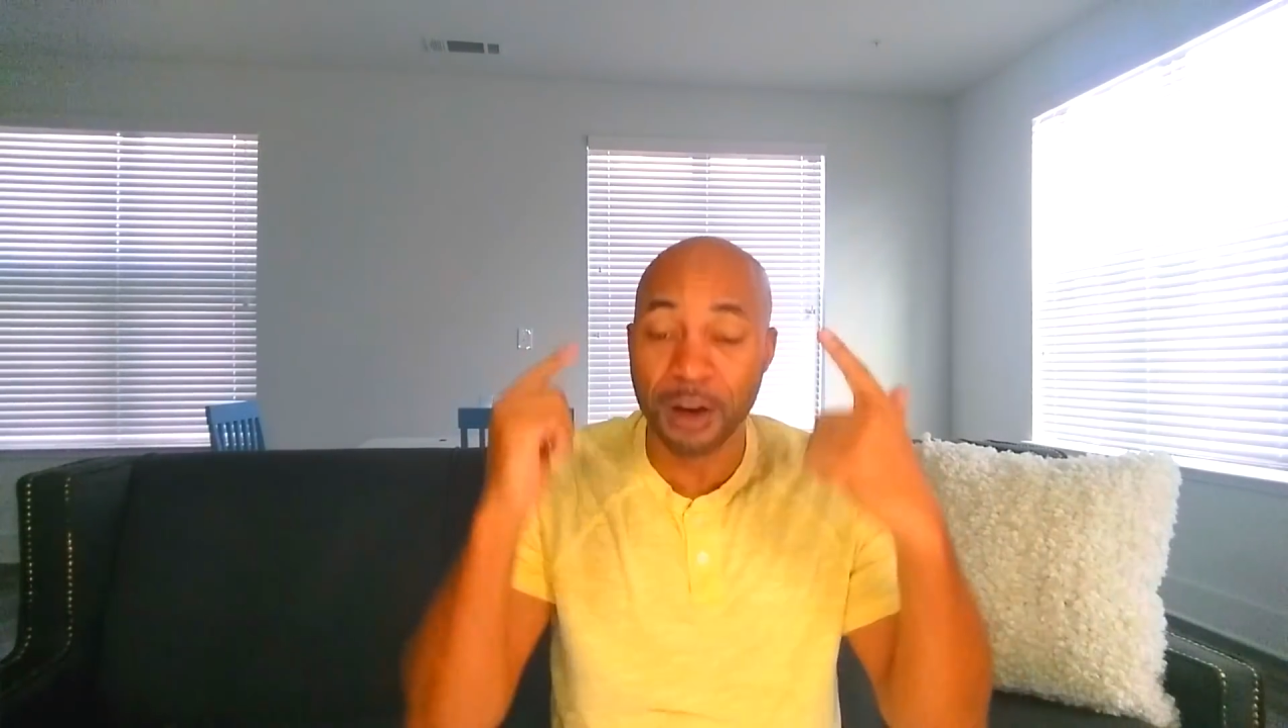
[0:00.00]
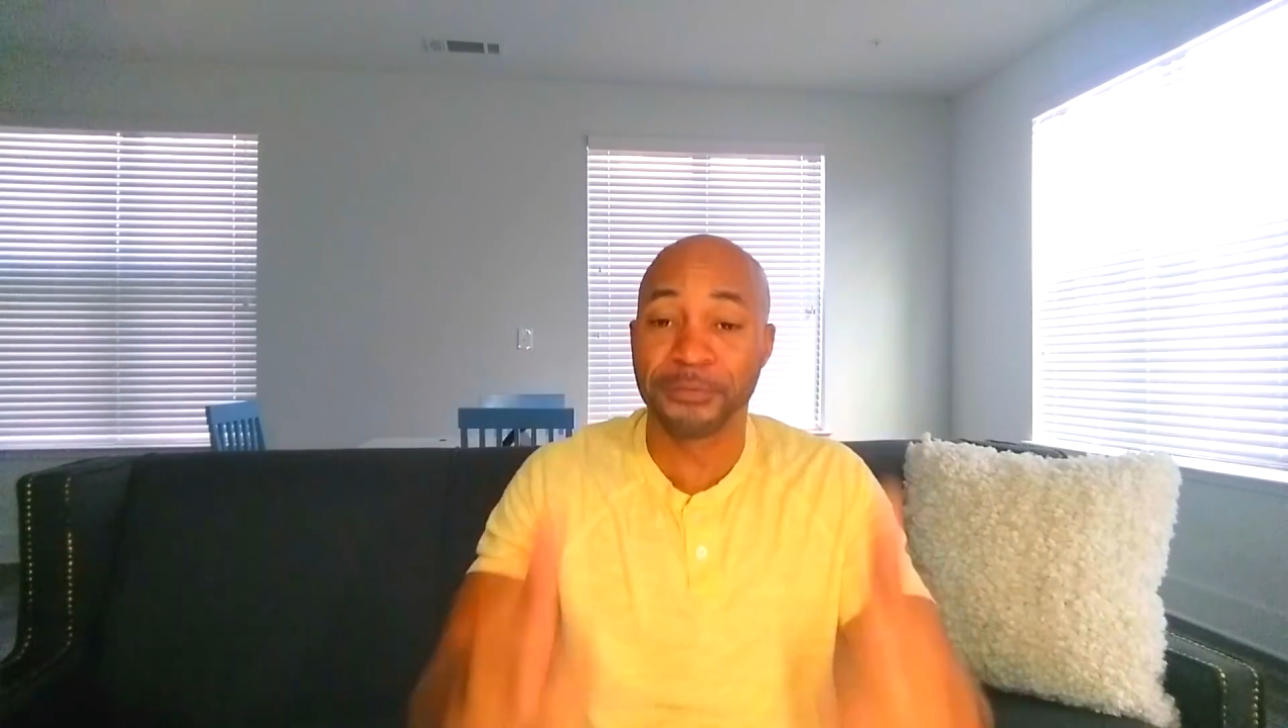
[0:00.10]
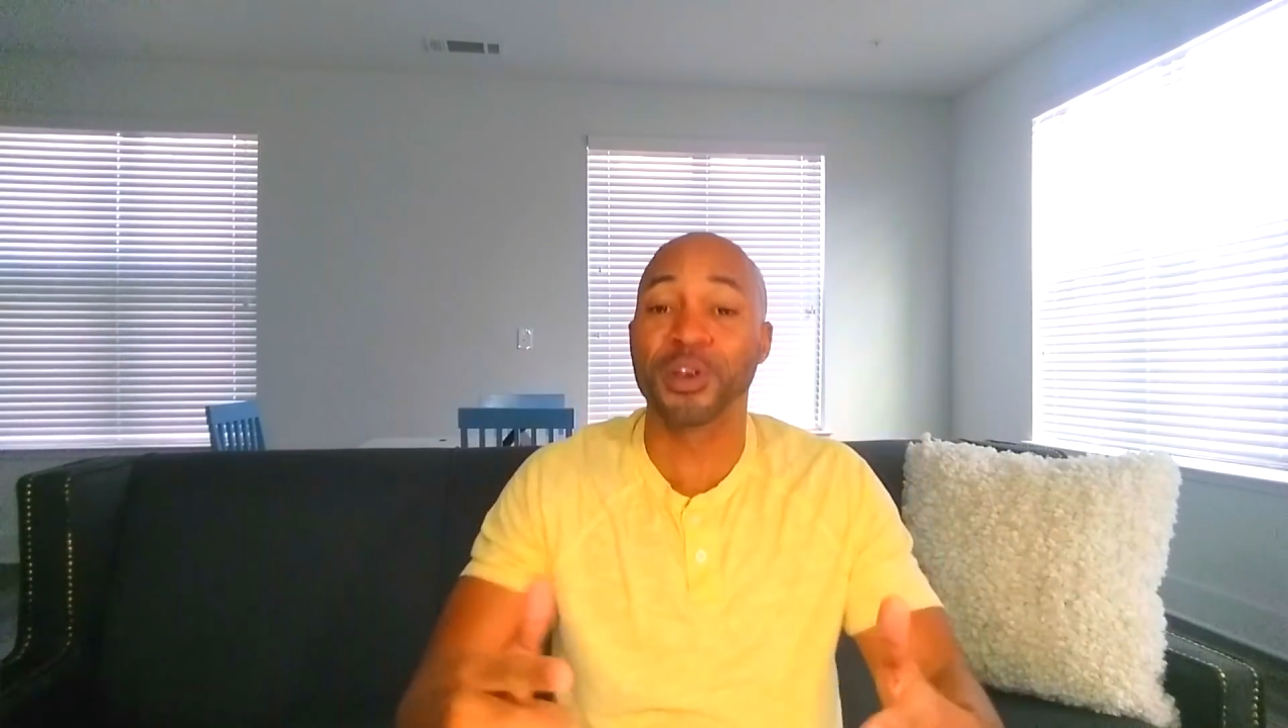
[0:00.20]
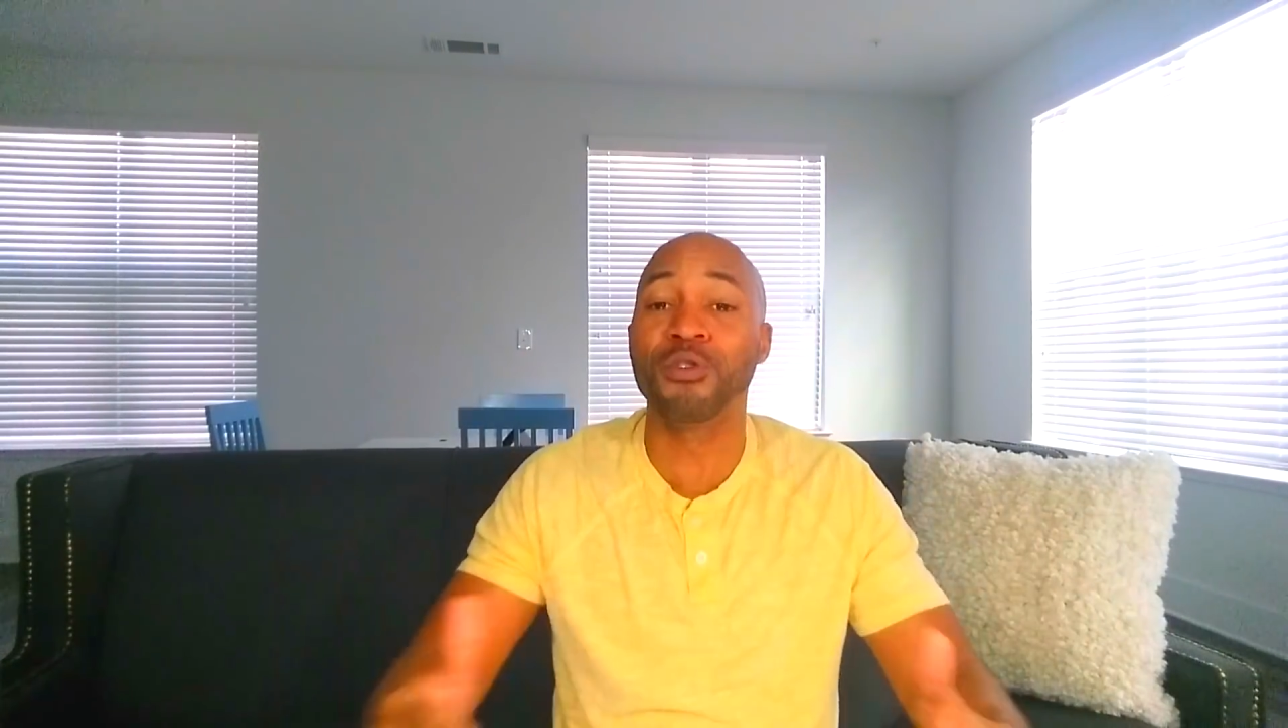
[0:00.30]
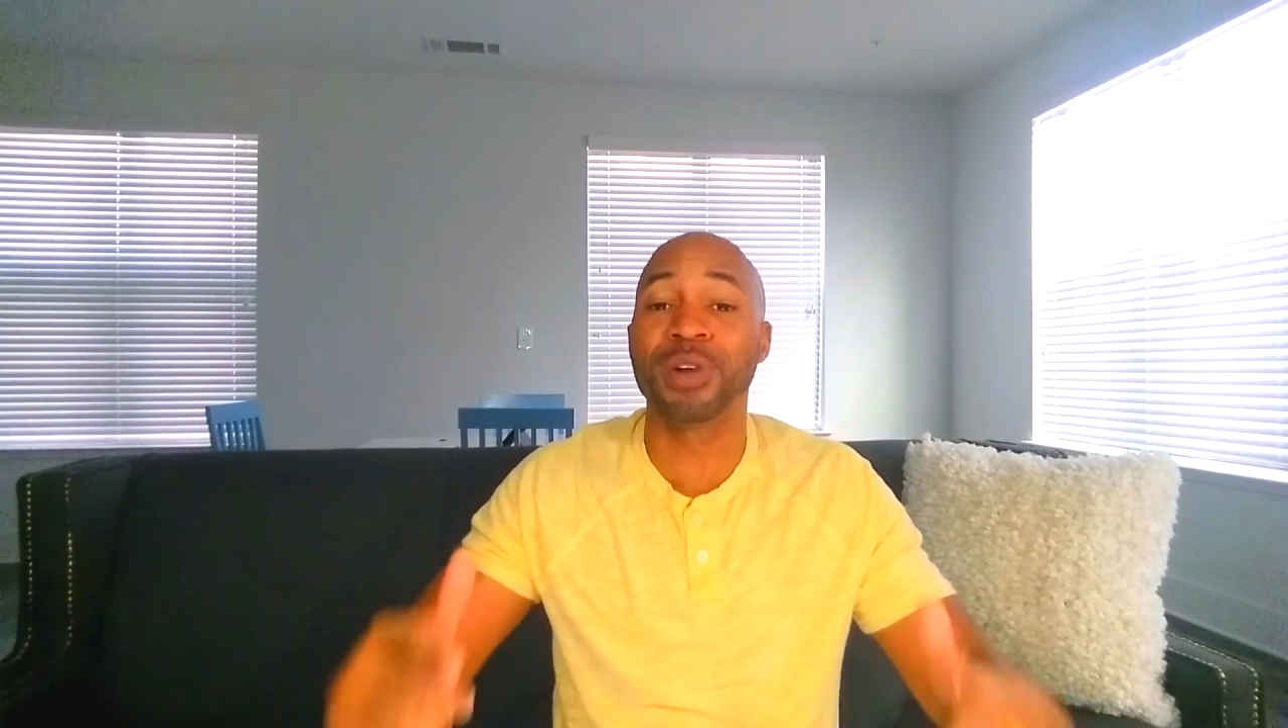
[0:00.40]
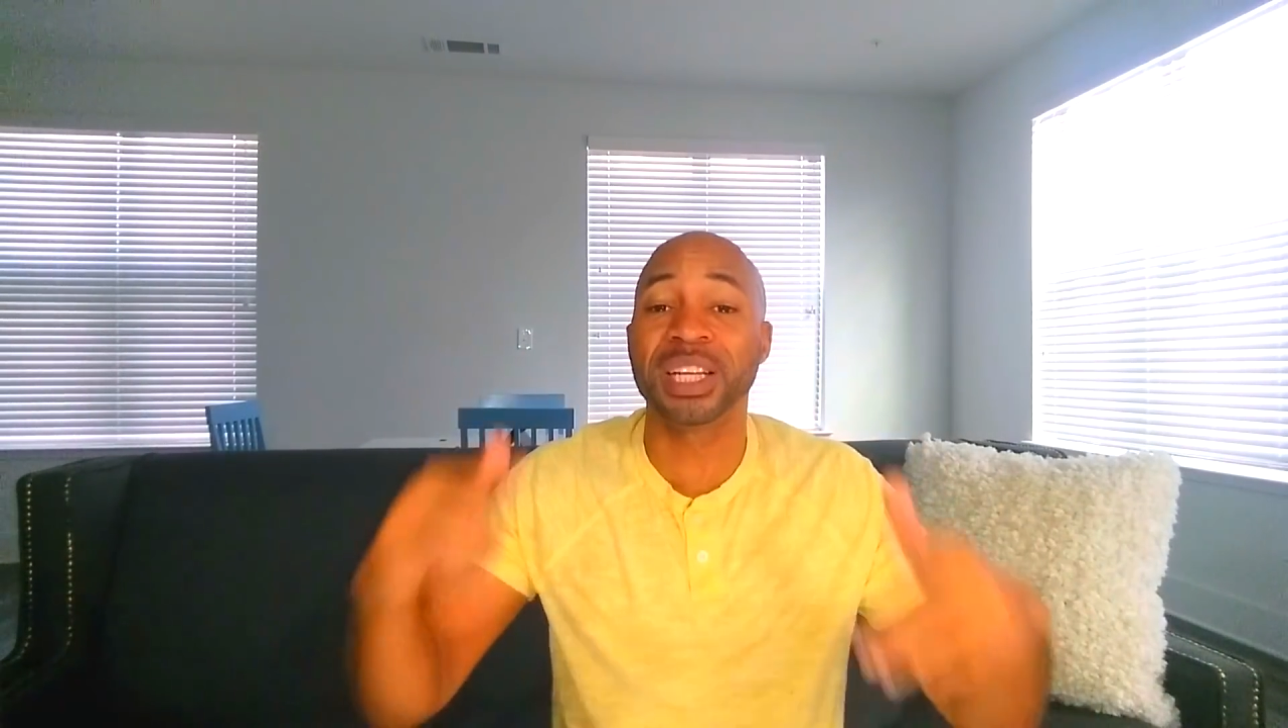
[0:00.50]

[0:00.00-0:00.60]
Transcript: A few